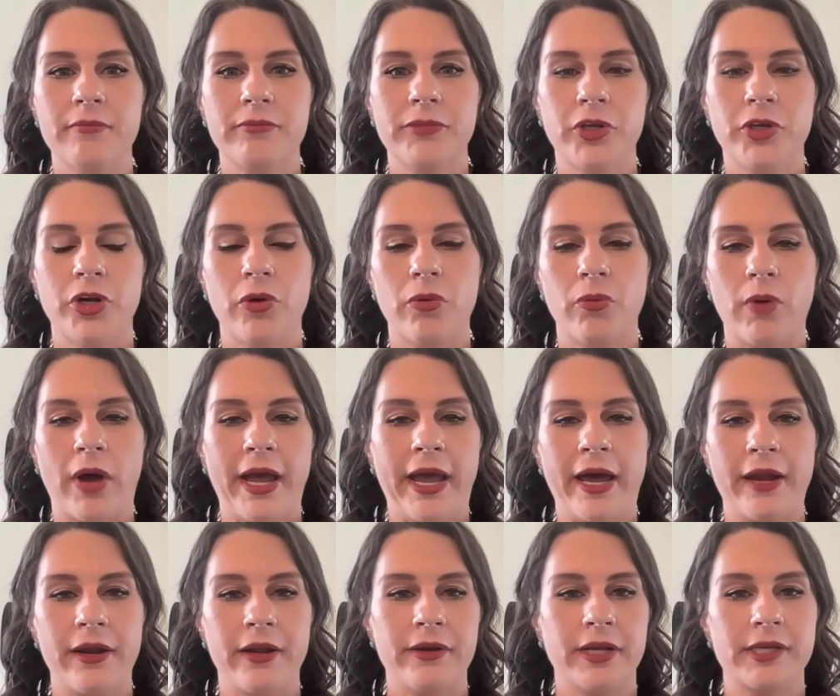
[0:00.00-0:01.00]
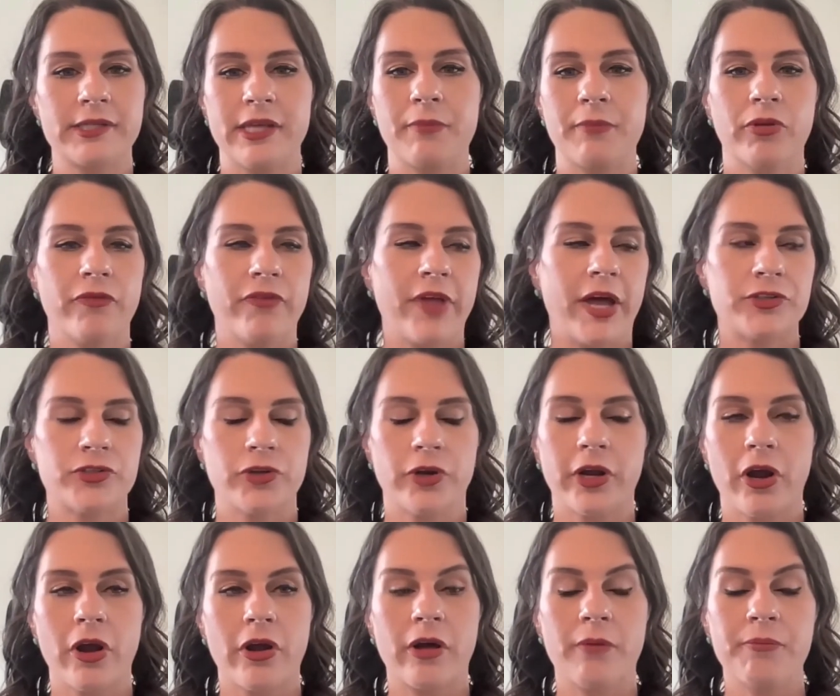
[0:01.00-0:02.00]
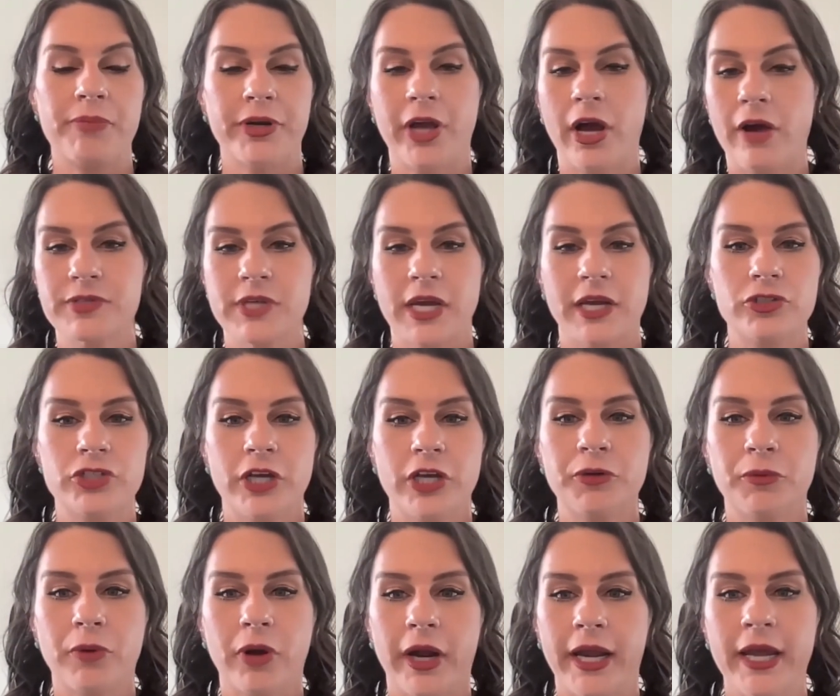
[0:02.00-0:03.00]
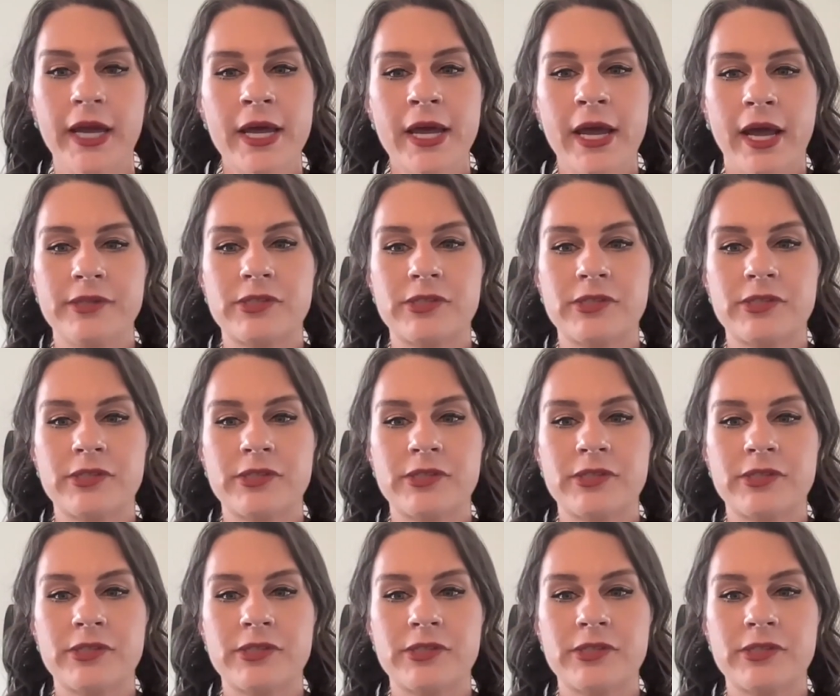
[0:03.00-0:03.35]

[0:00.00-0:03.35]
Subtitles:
You know, I had an example of that during our company offsite in January.